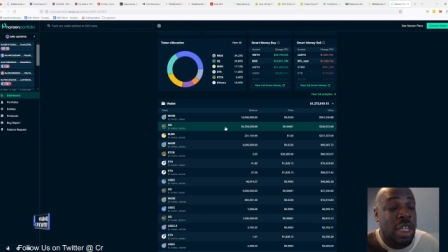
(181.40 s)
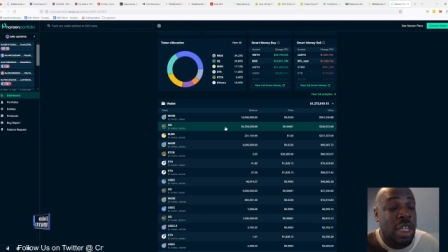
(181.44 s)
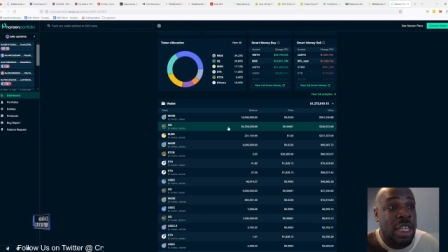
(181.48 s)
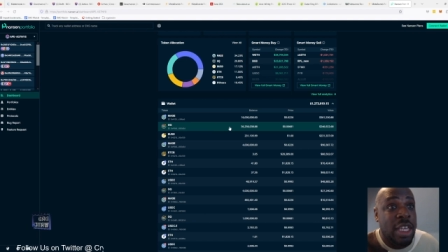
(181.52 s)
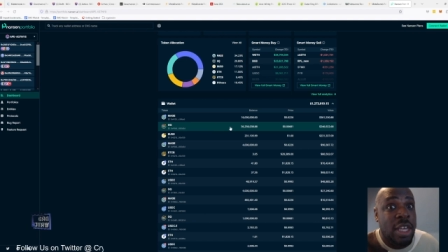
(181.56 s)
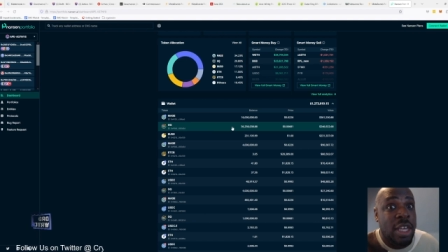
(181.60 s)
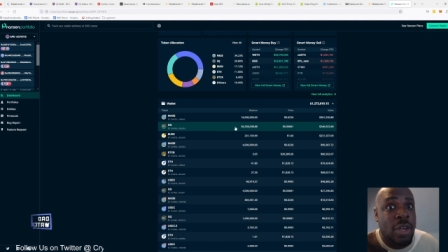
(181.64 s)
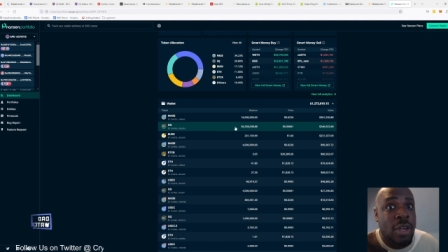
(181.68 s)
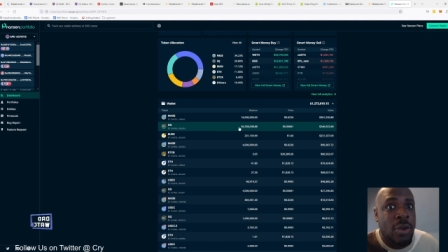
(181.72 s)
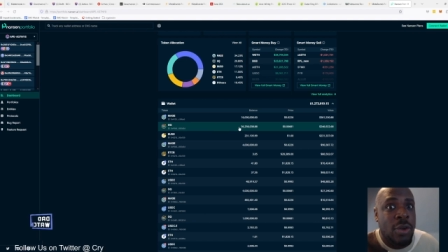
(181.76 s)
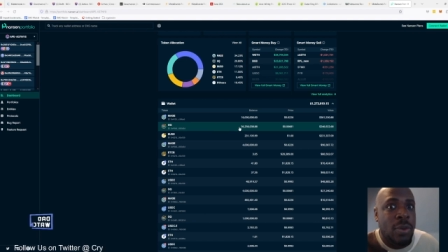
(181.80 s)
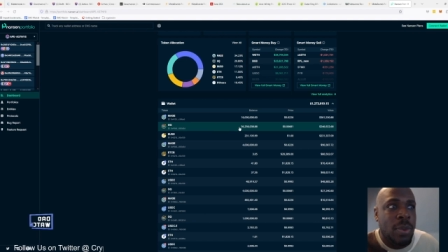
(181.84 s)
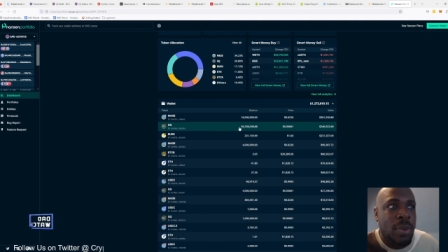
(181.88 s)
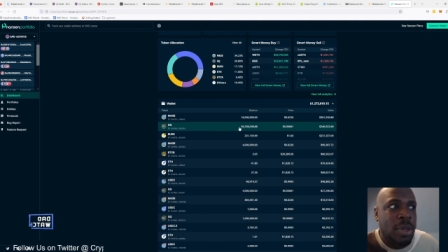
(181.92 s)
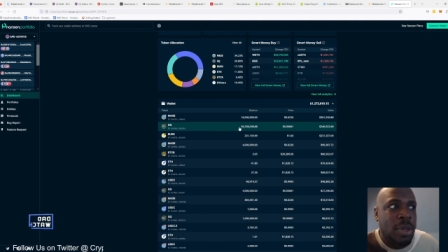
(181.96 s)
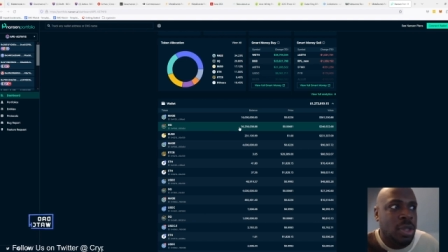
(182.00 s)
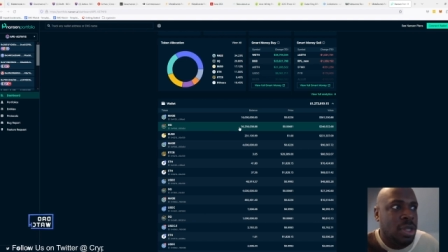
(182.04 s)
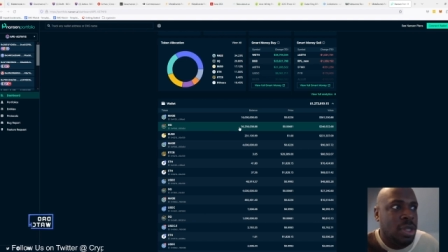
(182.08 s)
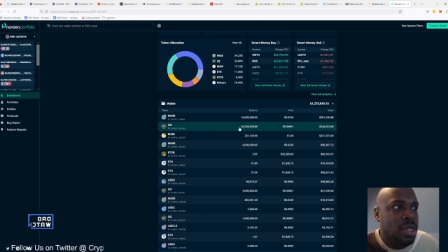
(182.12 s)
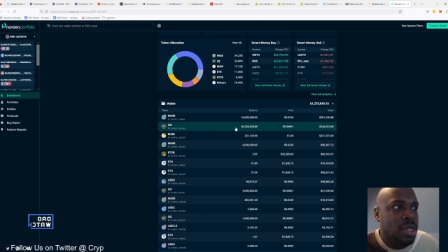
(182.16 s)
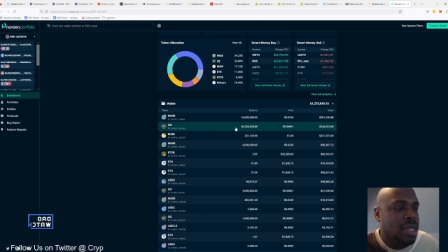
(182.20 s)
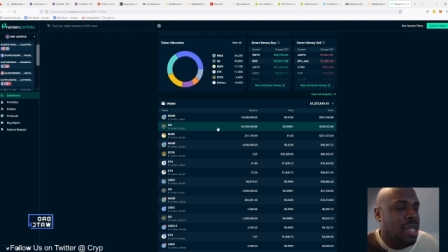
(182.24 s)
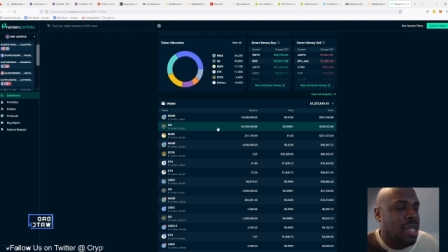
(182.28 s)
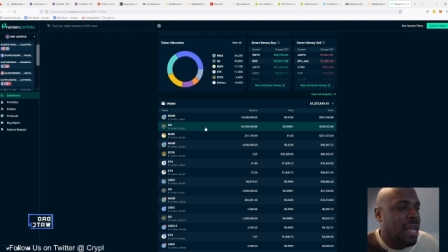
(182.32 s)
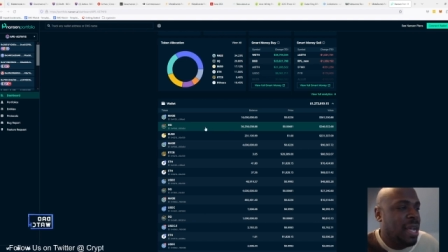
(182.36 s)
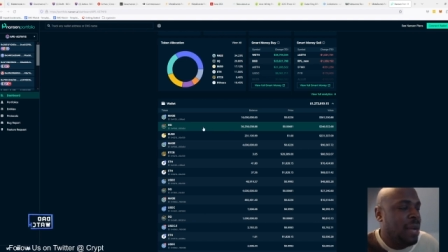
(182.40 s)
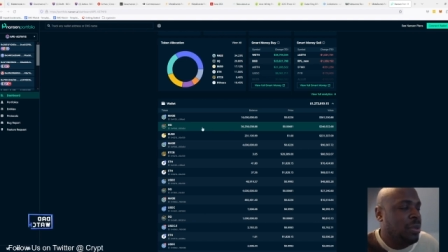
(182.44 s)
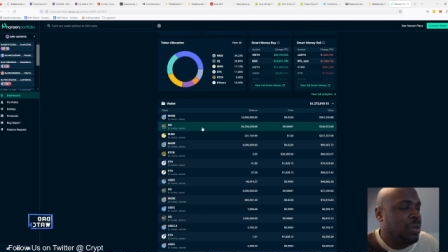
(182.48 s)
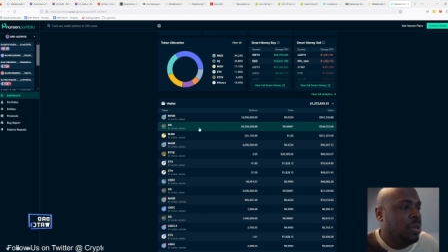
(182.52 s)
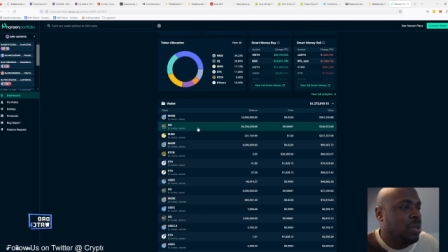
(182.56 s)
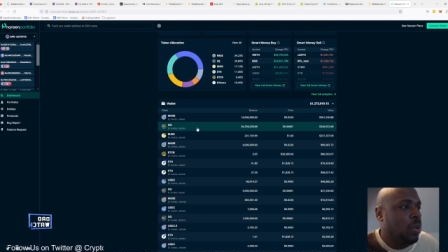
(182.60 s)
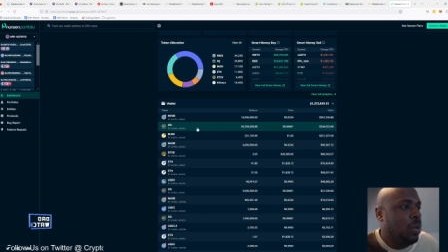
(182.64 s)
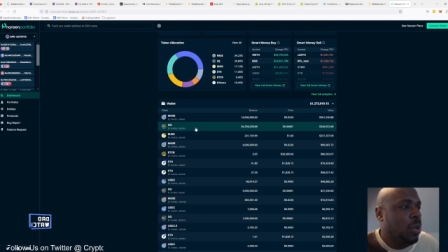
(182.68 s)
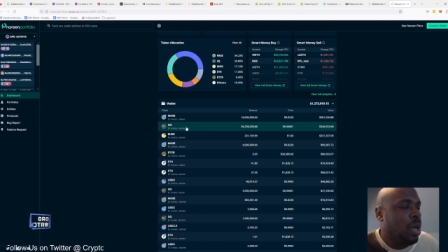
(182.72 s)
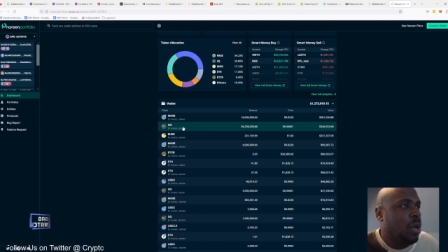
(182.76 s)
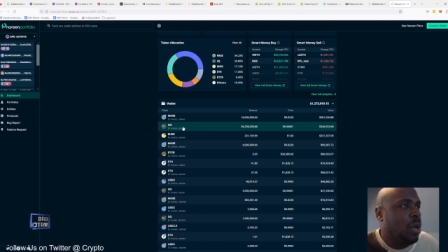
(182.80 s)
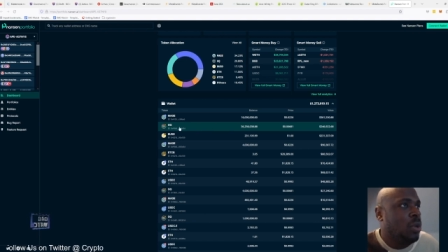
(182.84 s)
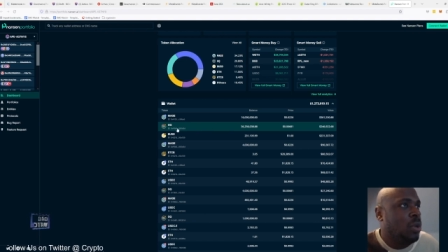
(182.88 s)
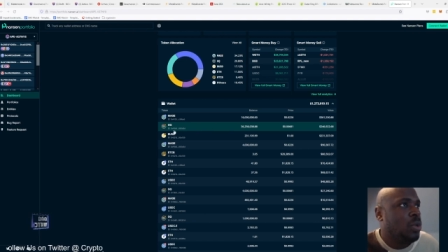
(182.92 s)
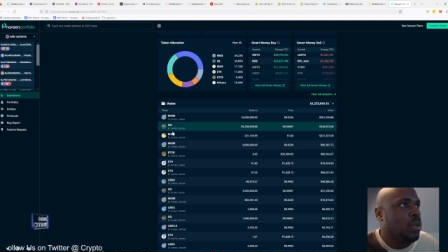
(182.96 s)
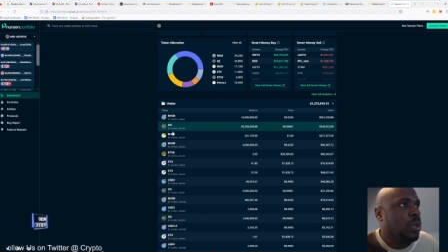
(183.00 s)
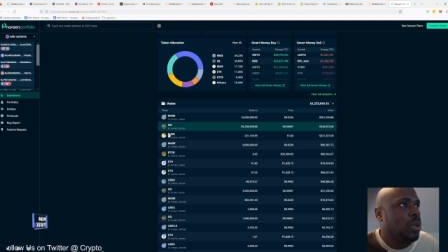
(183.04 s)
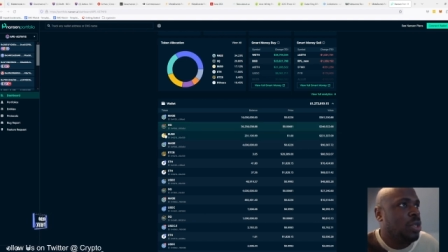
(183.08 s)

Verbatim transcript: Q, which is the Outer Worlds,